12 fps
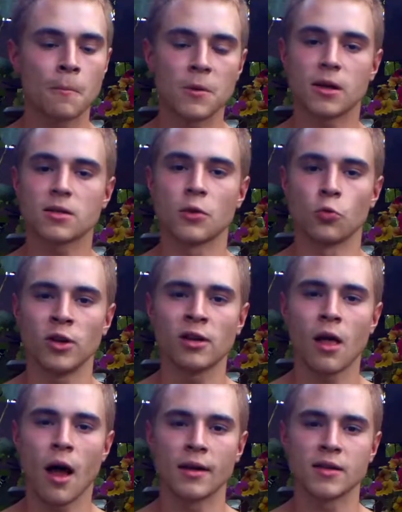because they
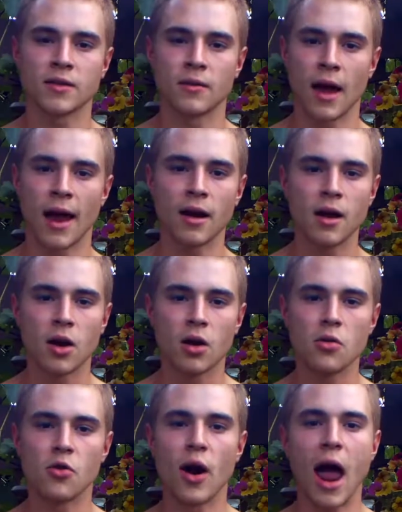realize that
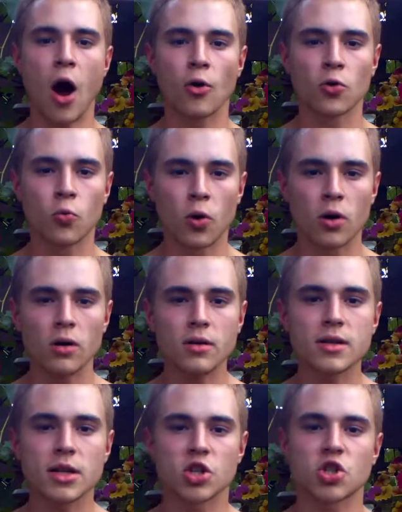their outer world
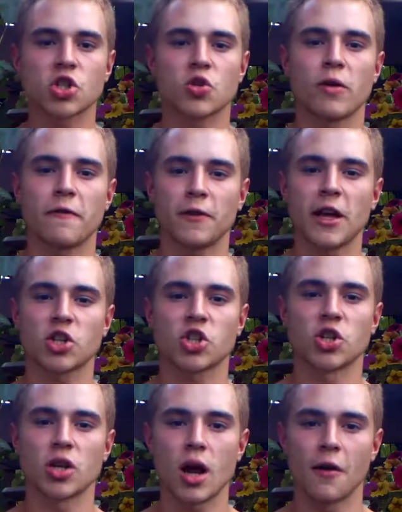is just a
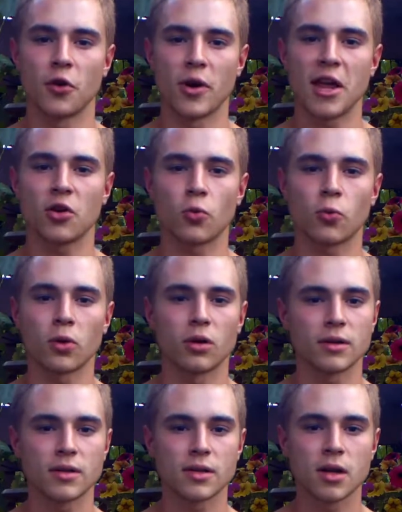reflection of their inner
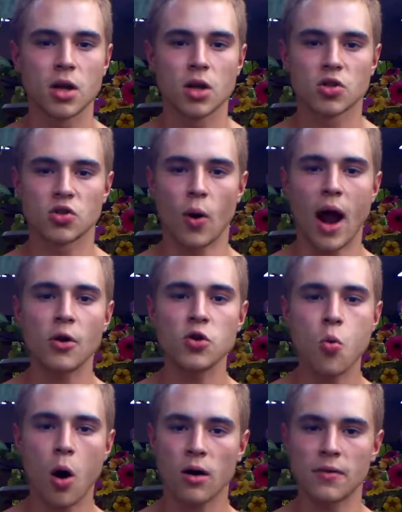worlds. So how
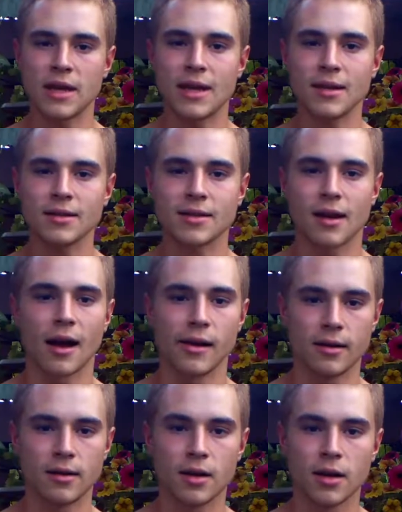you are on the inside
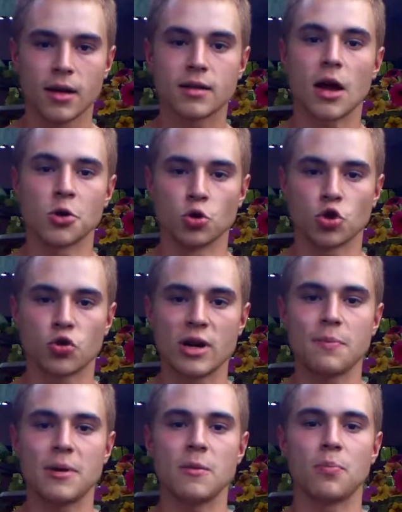is how you
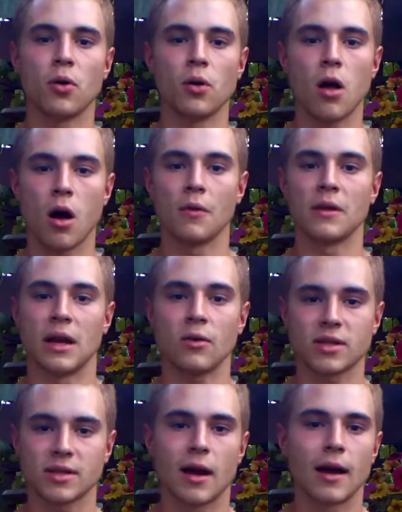treat people on the
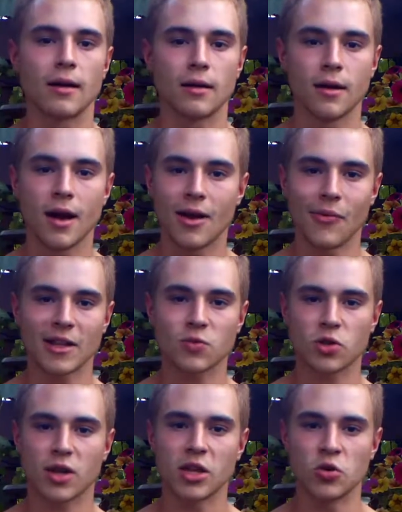outside, and that's
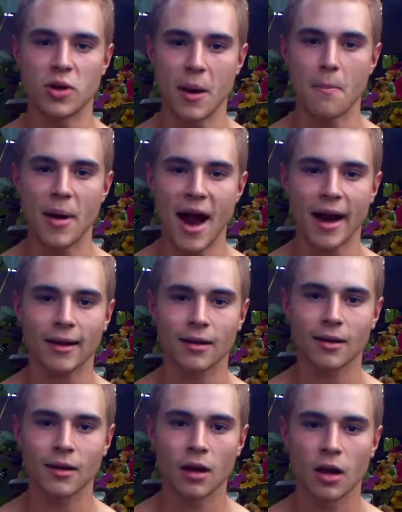what you get back.
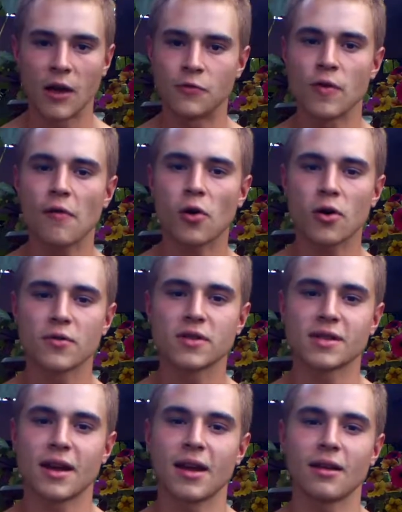If you've ever heard of the
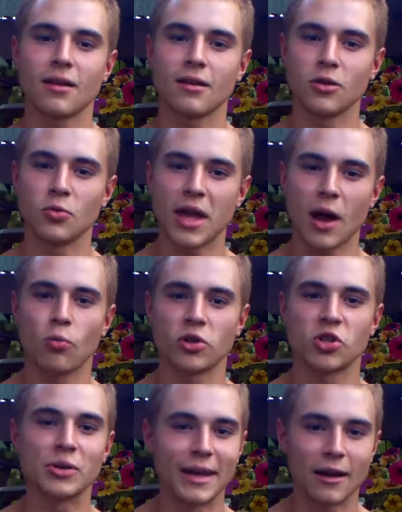saying, you get
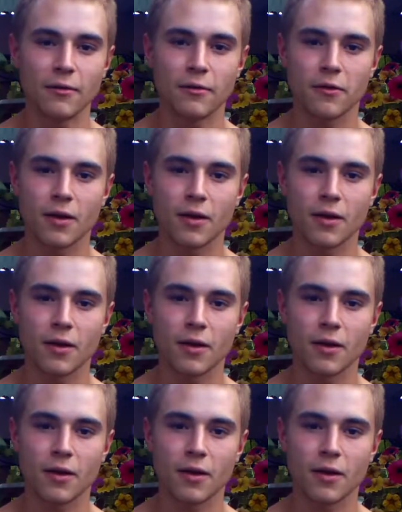what you give,